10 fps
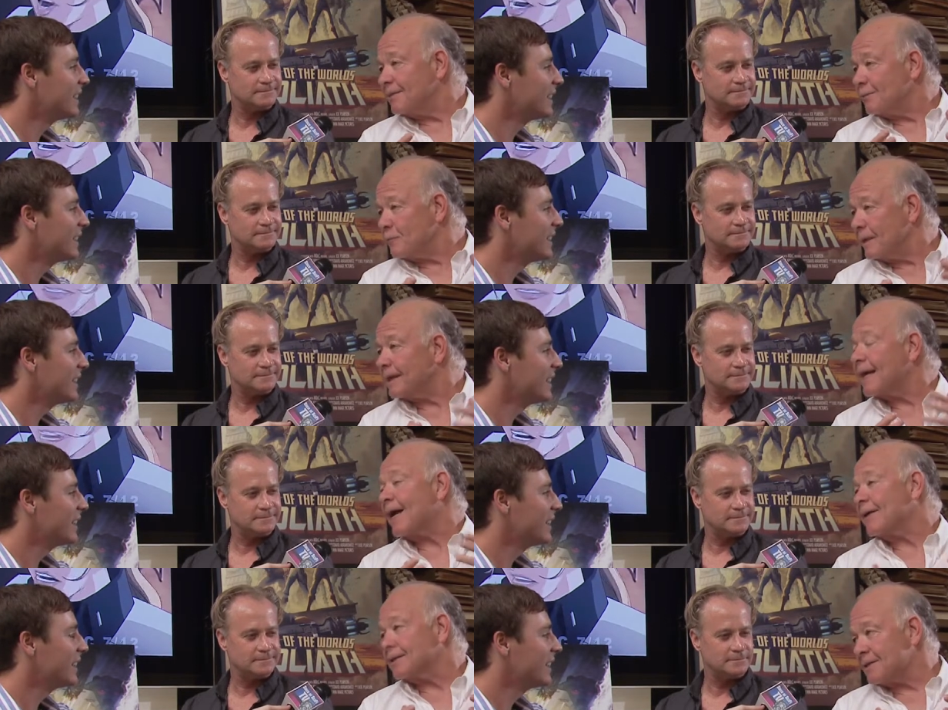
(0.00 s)
Speaker 1: real
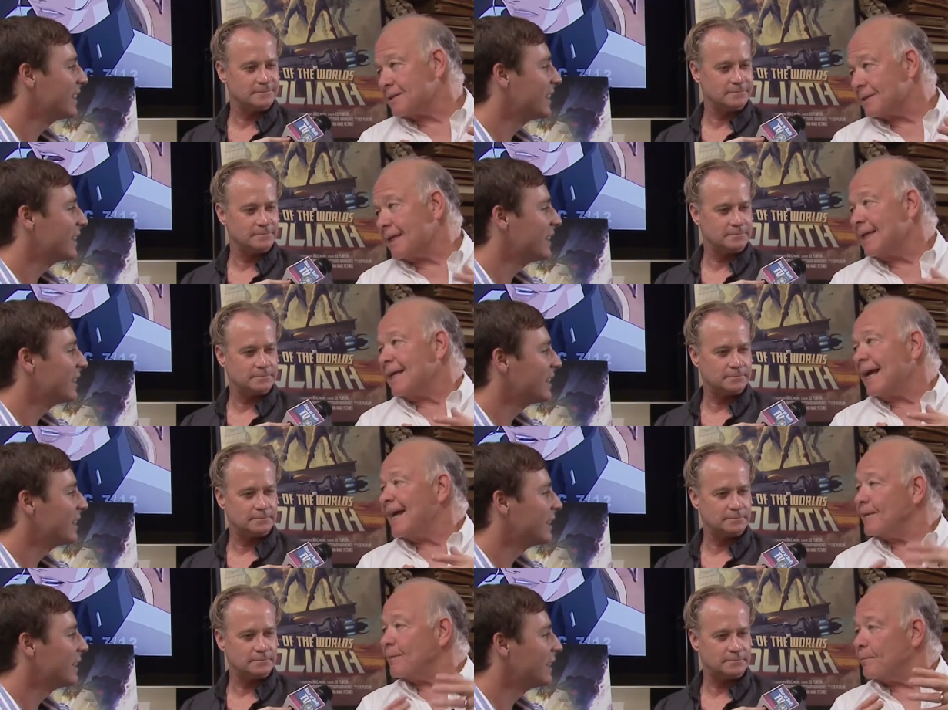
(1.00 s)
characters
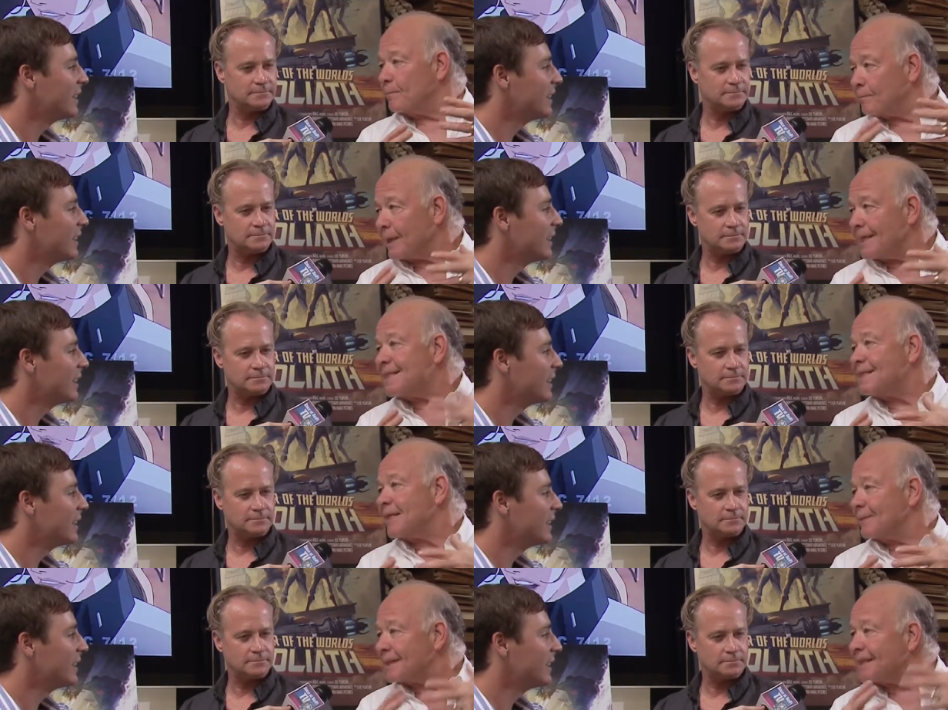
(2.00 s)
and places
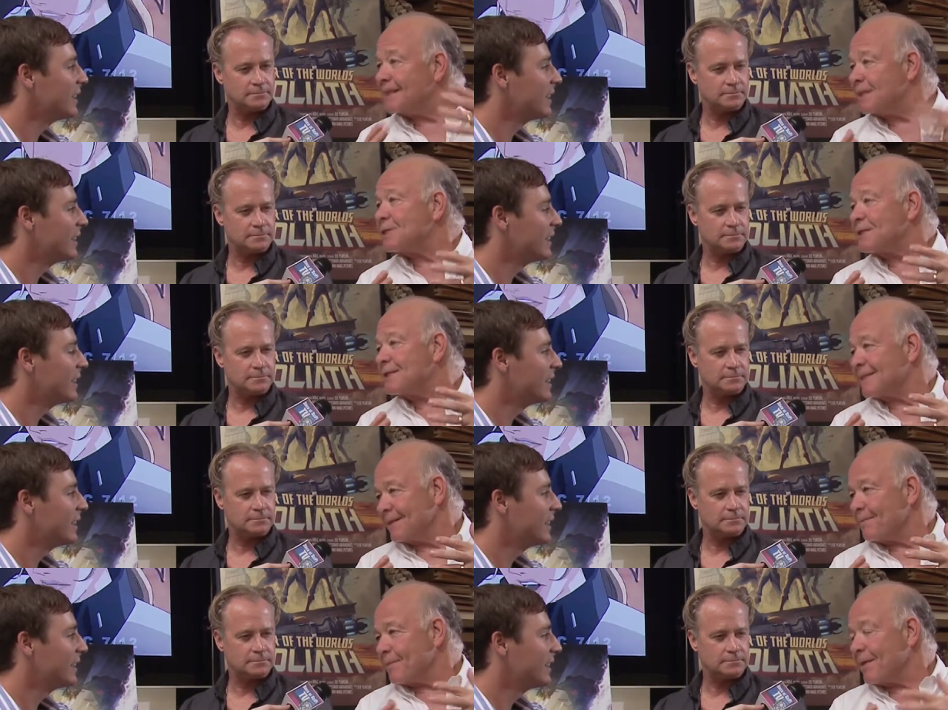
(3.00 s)
them in conditions
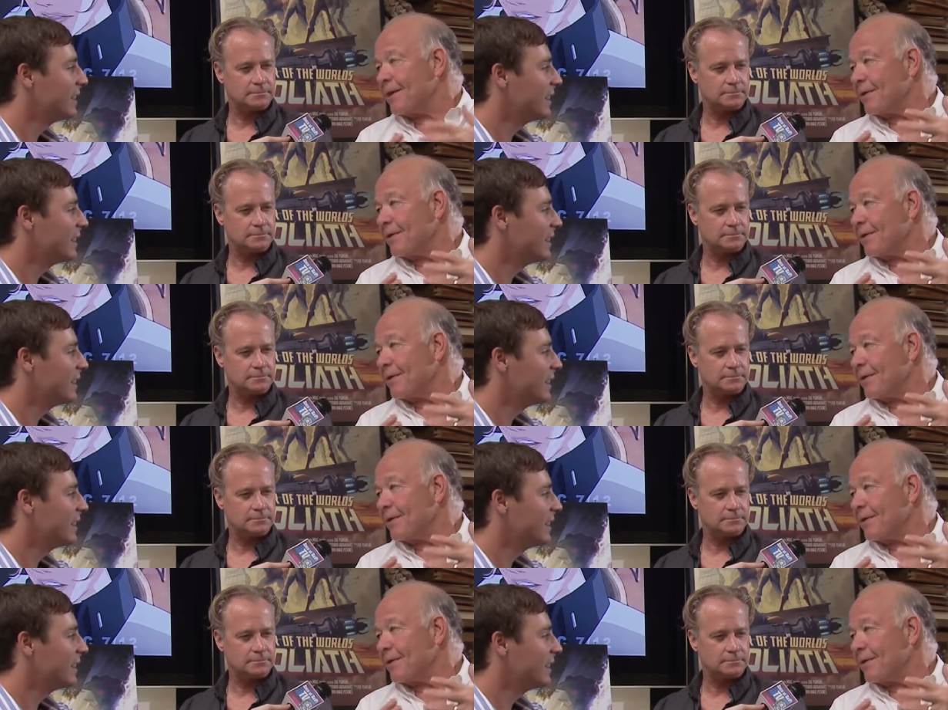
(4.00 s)
that